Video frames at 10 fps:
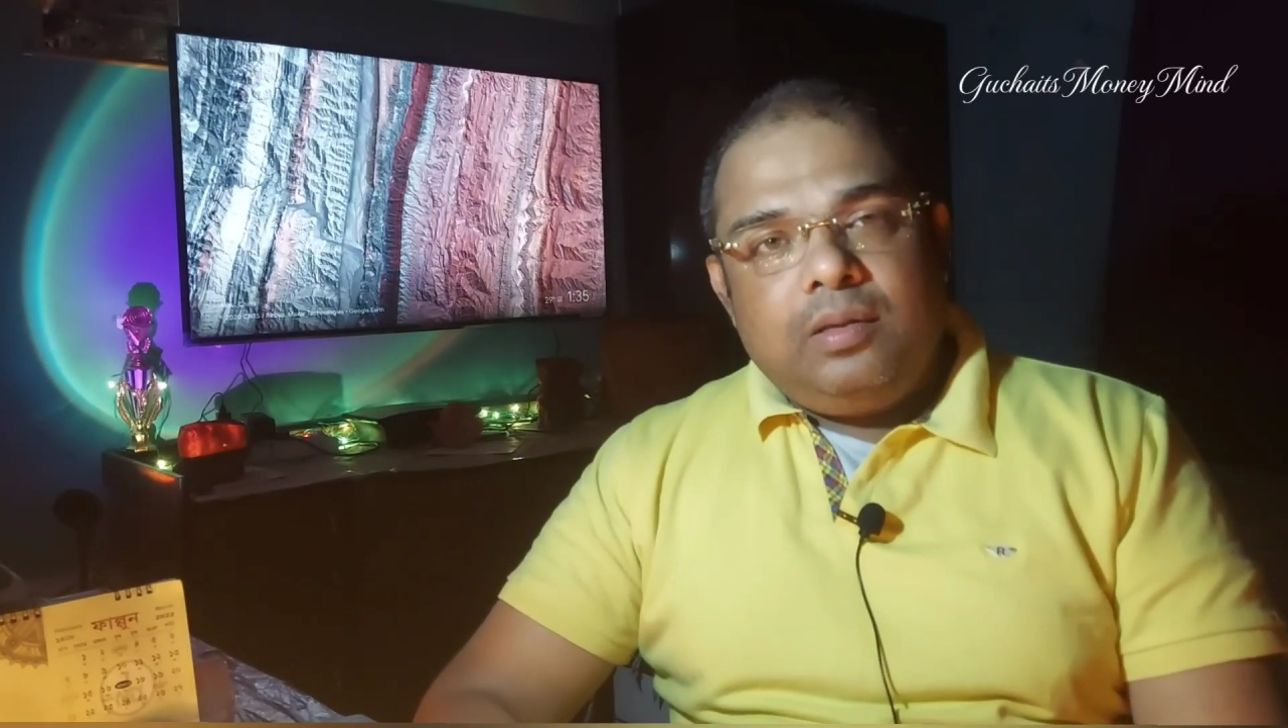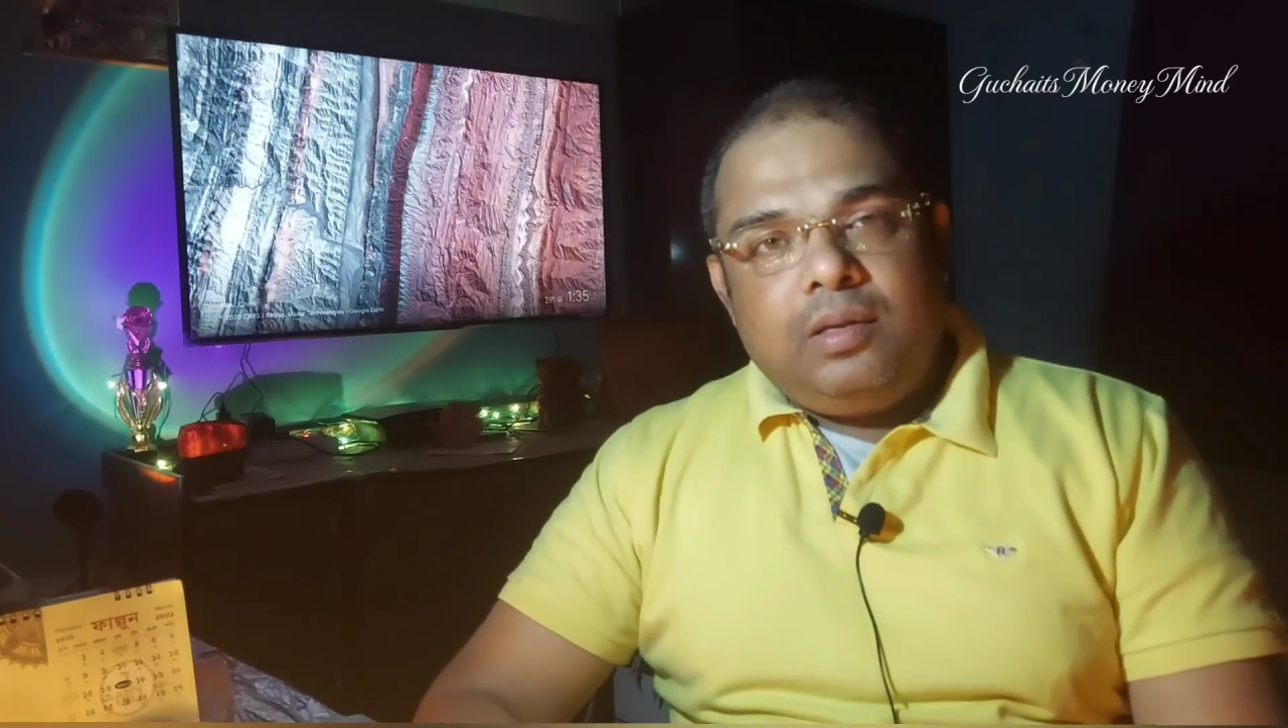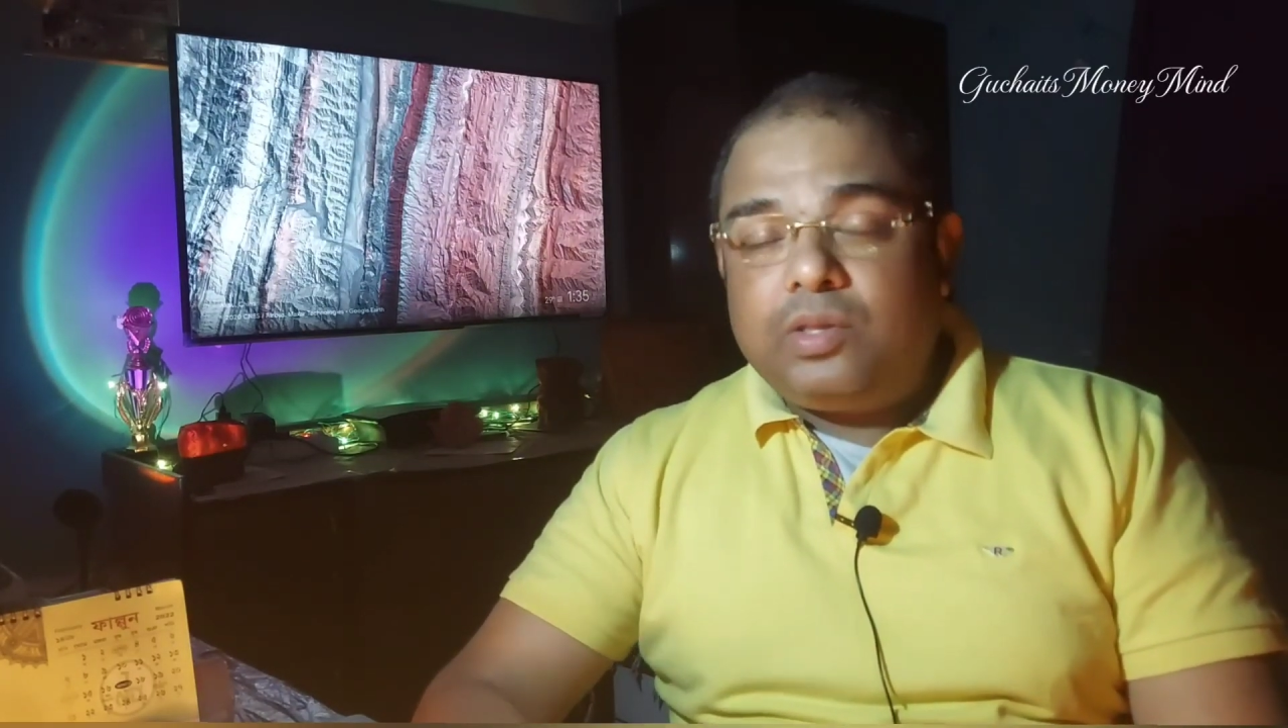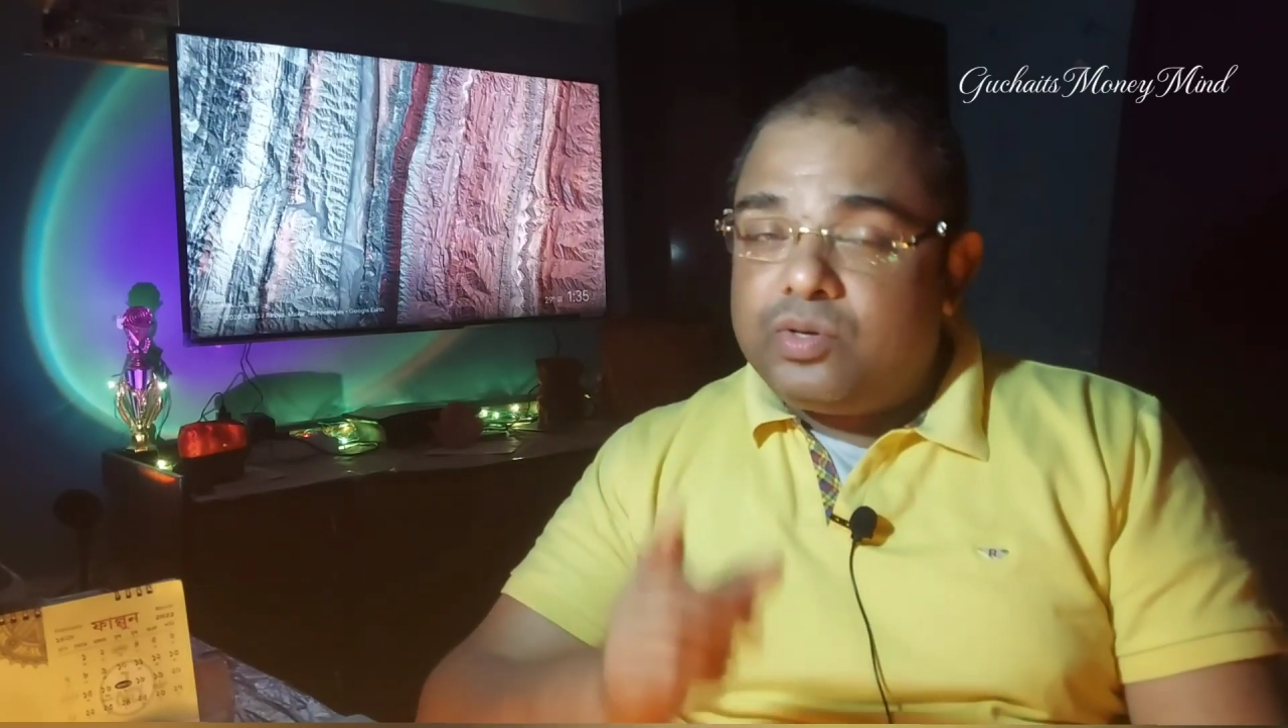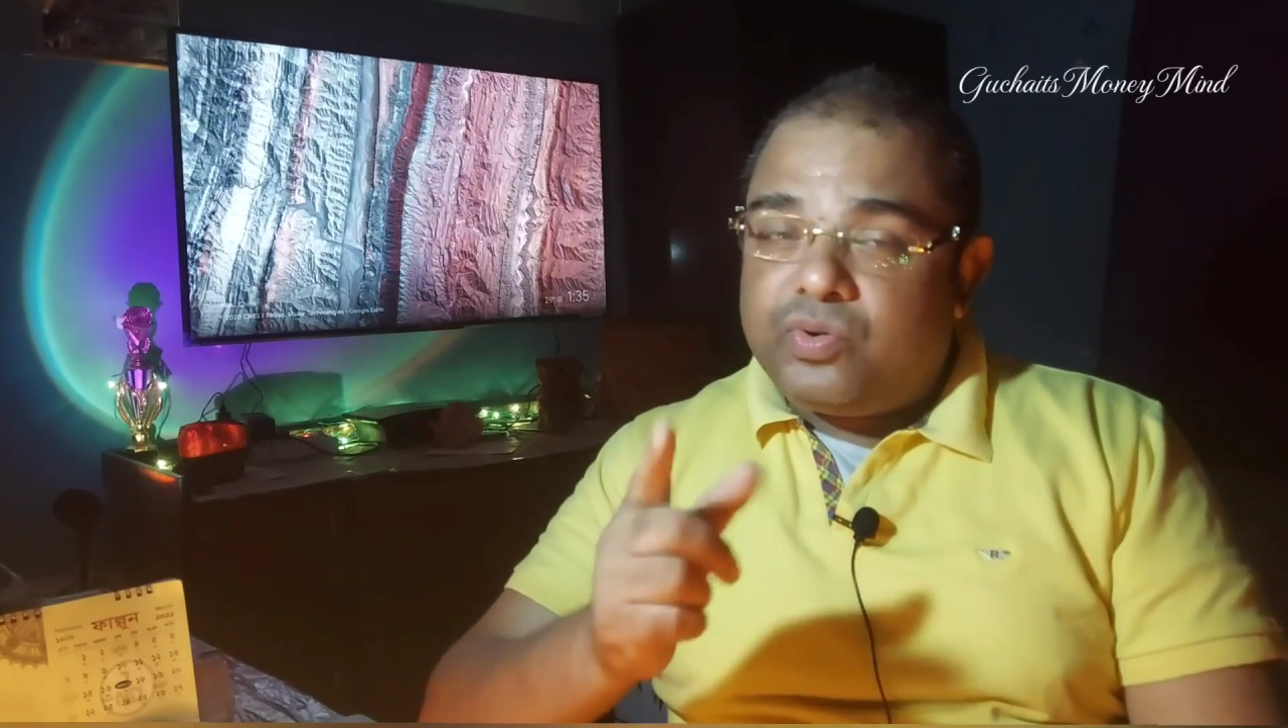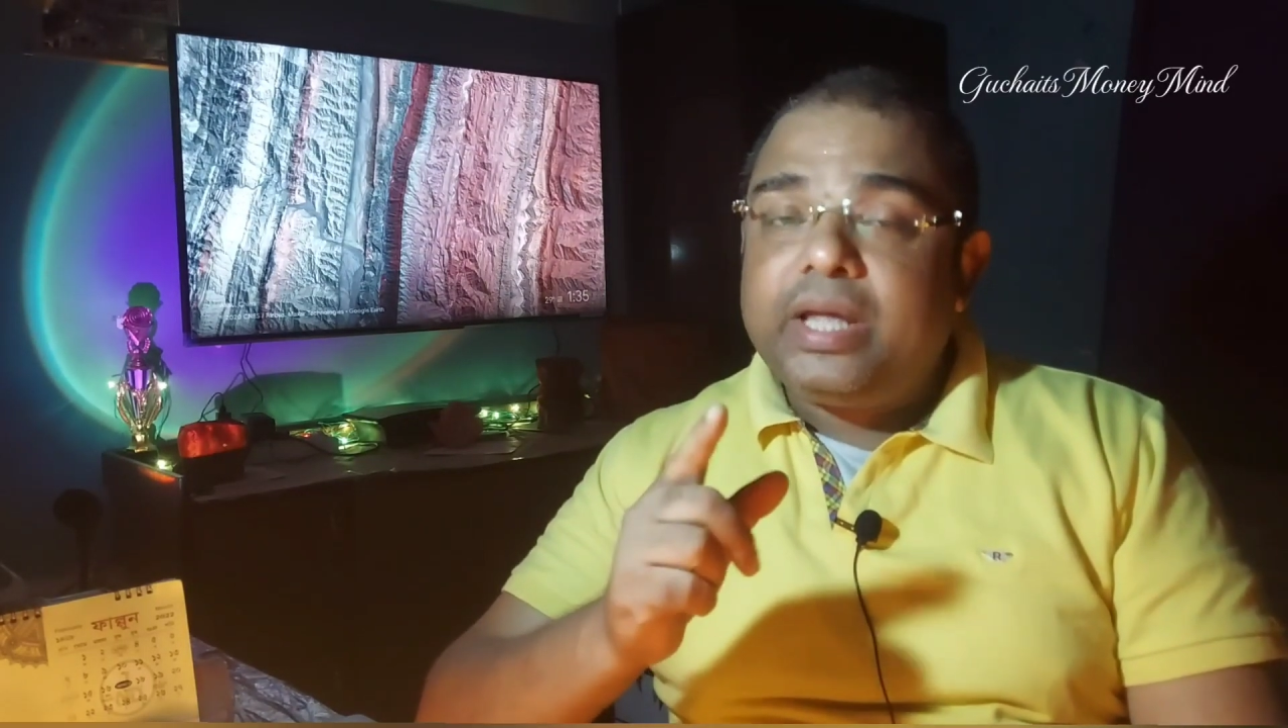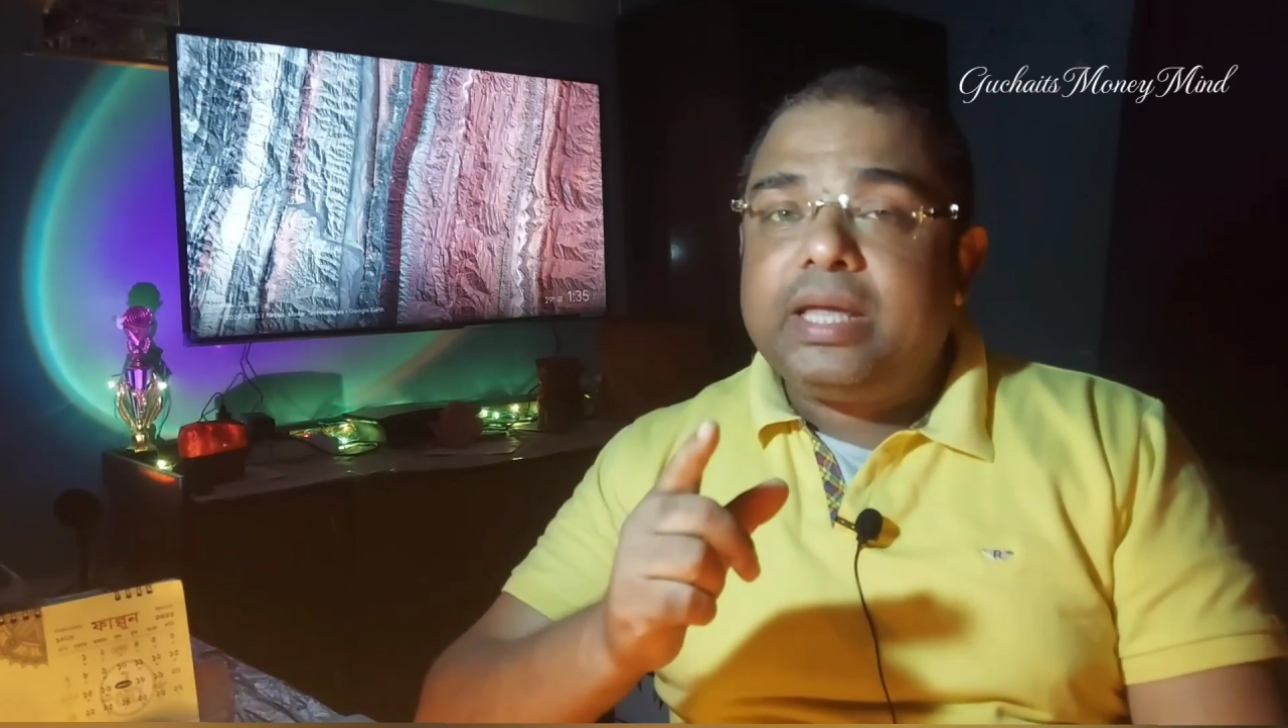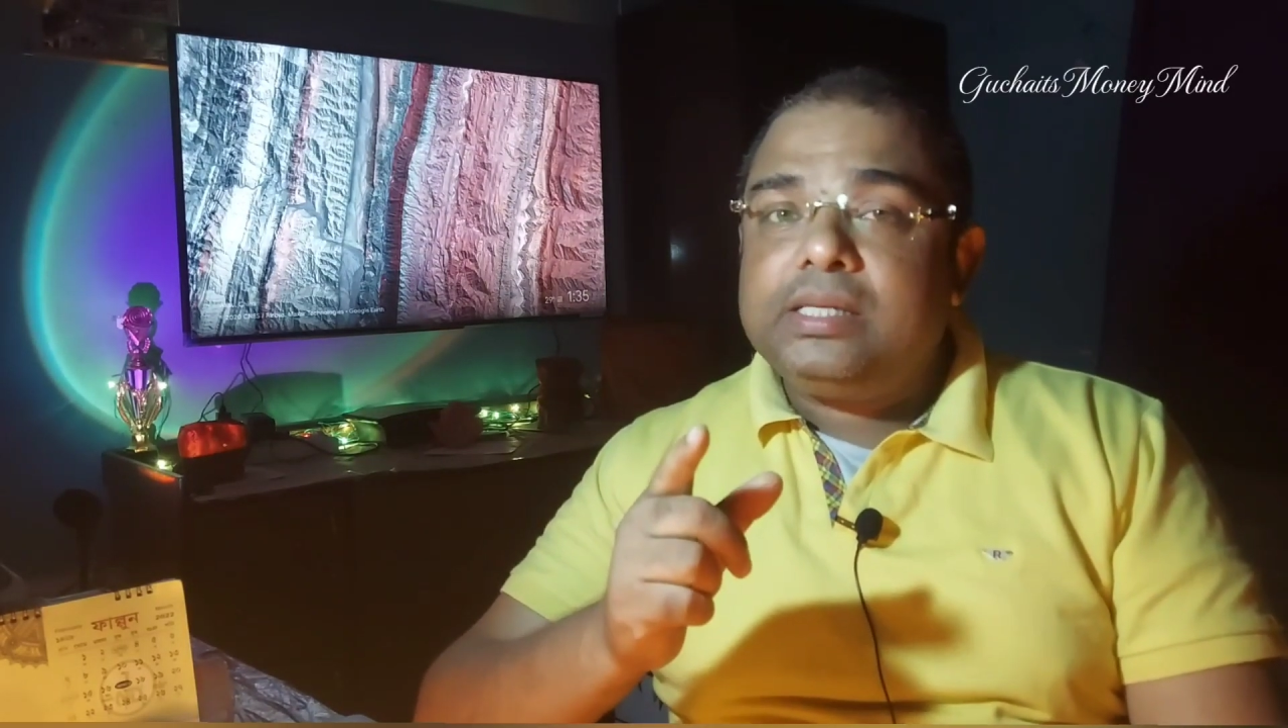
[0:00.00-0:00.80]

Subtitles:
Now the trick